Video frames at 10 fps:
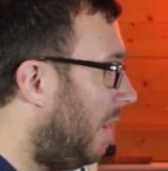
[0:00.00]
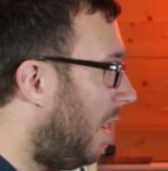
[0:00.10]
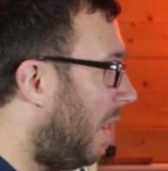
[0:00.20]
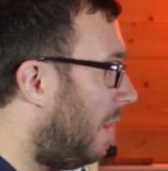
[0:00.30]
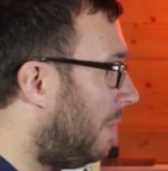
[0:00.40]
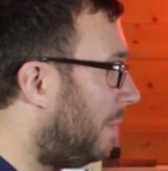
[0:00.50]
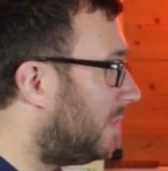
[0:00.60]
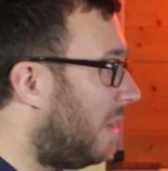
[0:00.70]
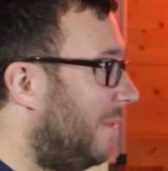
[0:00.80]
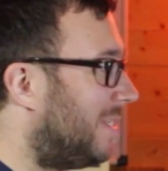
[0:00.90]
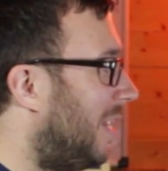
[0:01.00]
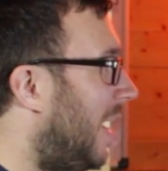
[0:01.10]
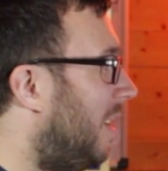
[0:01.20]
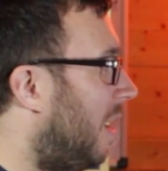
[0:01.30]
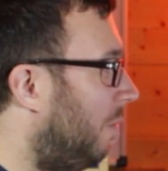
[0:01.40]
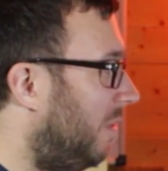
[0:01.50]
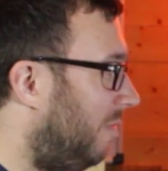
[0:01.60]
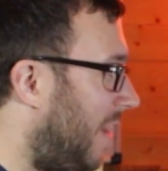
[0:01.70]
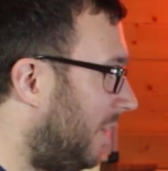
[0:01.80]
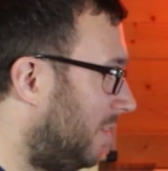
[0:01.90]
But by the time it's layered up with
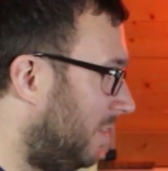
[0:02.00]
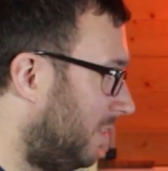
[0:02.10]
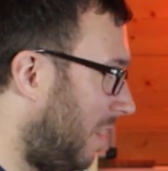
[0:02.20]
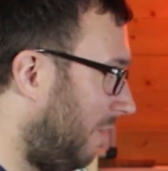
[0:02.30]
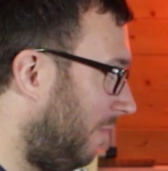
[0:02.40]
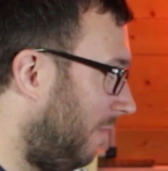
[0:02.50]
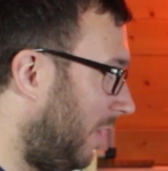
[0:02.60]
effects and stuff,